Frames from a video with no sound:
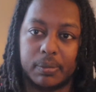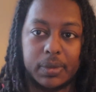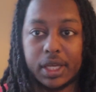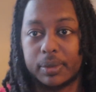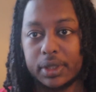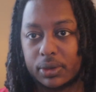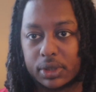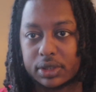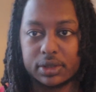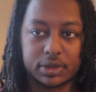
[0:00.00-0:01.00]
maybe you
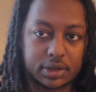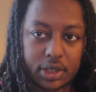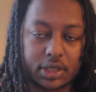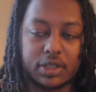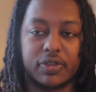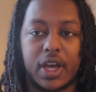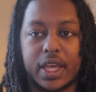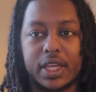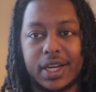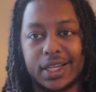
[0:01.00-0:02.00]
can justify
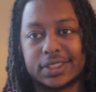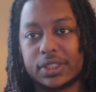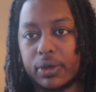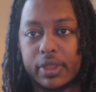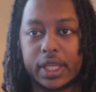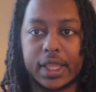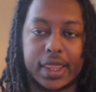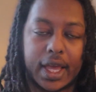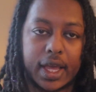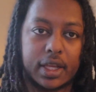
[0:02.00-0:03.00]
it. I still
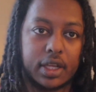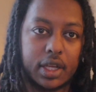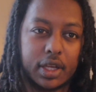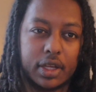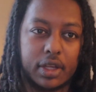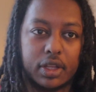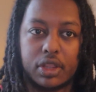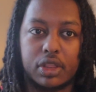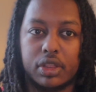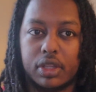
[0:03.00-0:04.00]
think that
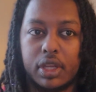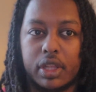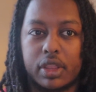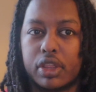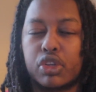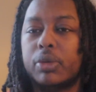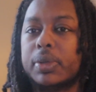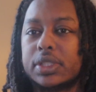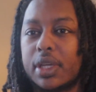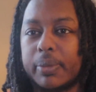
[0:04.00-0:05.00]
the
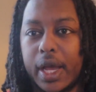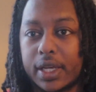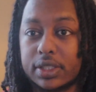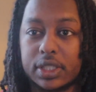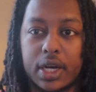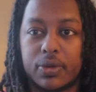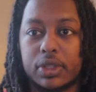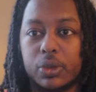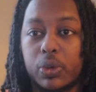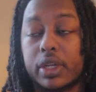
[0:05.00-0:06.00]
3% back is not
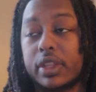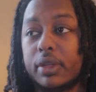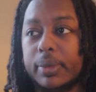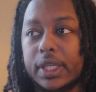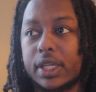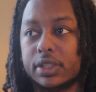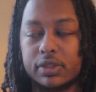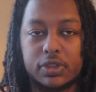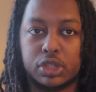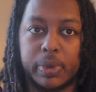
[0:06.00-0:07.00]
really worth it, because
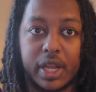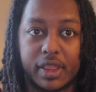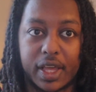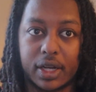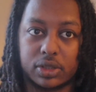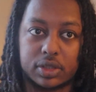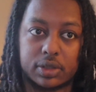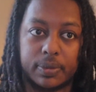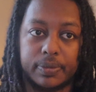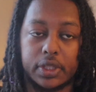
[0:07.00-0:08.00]
if you spend 1,000,
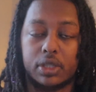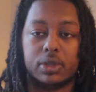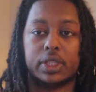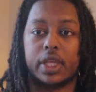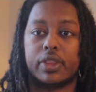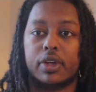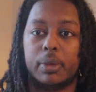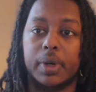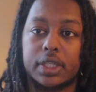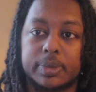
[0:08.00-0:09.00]
you only get
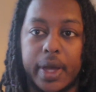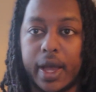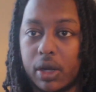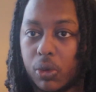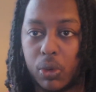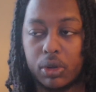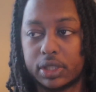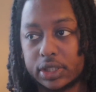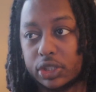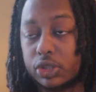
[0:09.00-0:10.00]
$30 back. Or
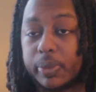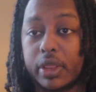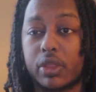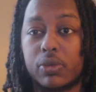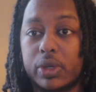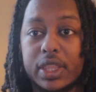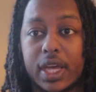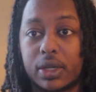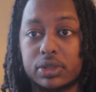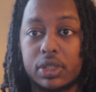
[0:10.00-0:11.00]
let's say you spend
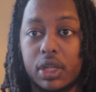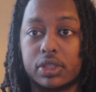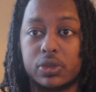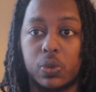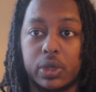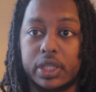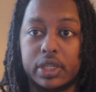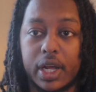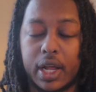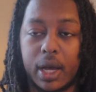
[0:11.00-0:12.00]
$3,000 in 1
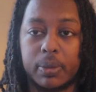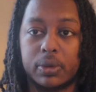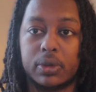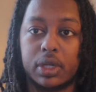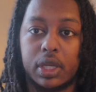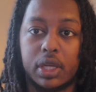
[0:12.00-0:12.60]
year at Apple,